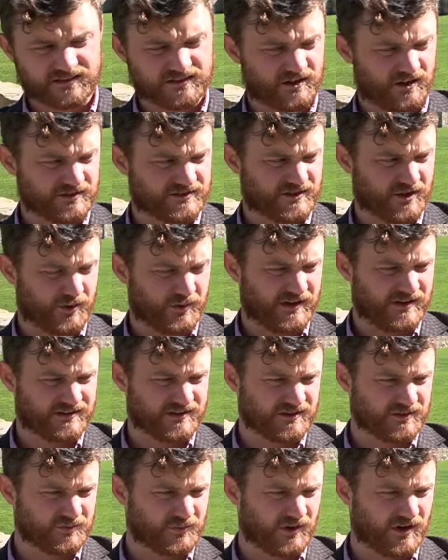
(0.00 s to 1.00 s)
It also
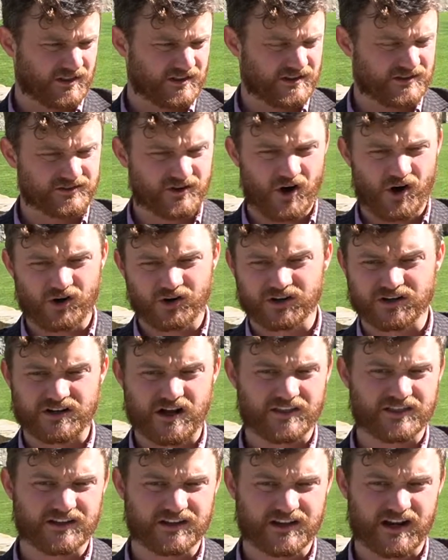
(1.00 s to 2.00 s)
isn't one of these all or
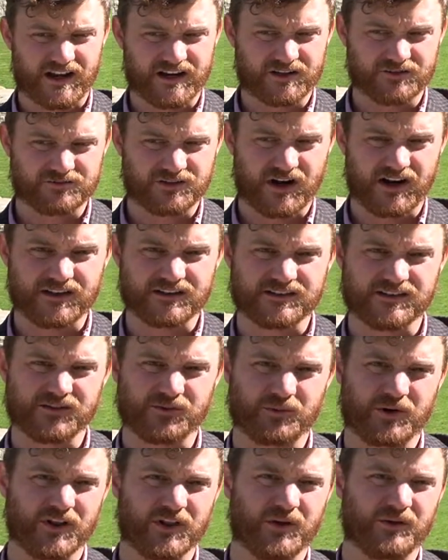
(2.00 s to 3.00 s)
nothing kind of rights.
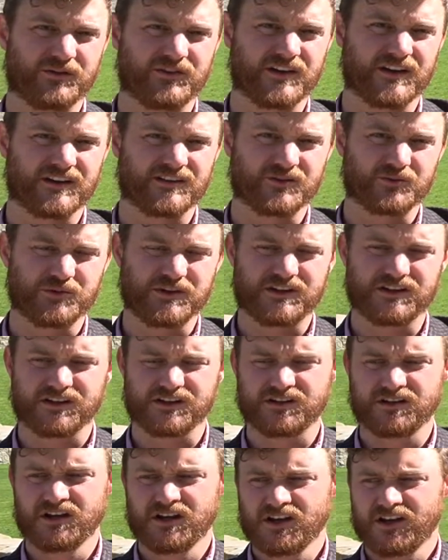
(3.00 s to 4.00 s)
It's one of those things that we
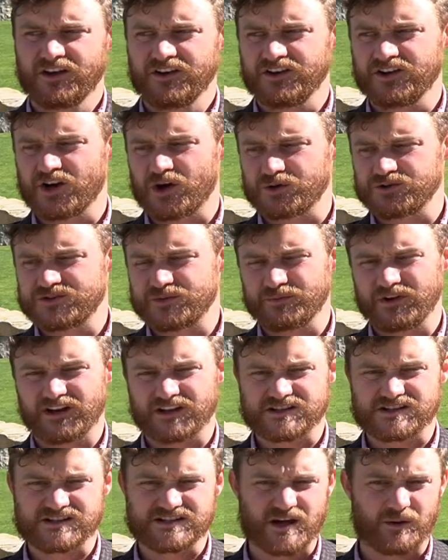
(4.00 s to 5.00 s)
can,
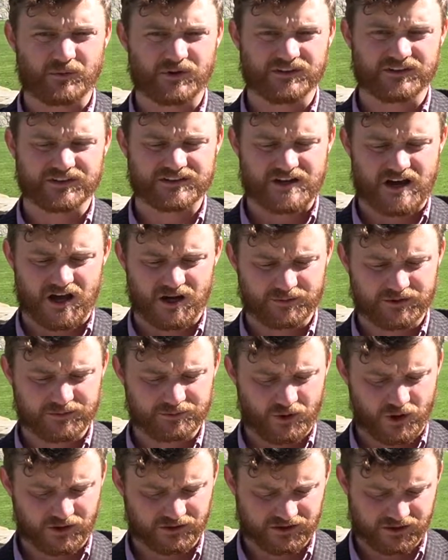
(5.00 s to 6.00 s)
diminish someone's autonomy
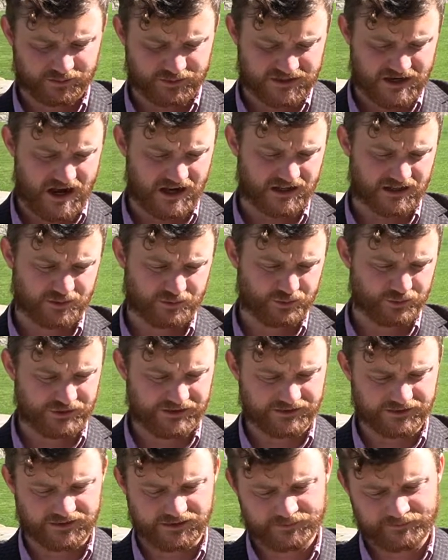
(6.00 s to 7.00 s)
partly, but not
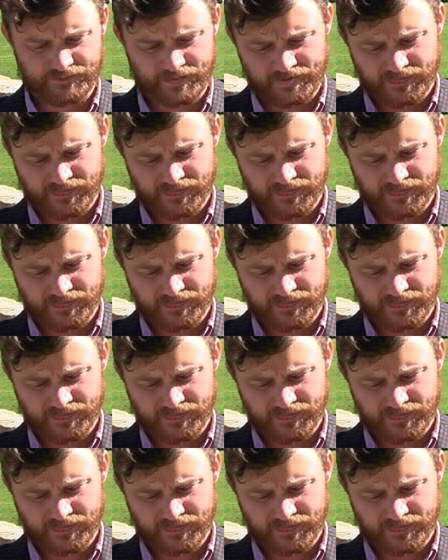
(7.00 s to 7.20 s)
completely.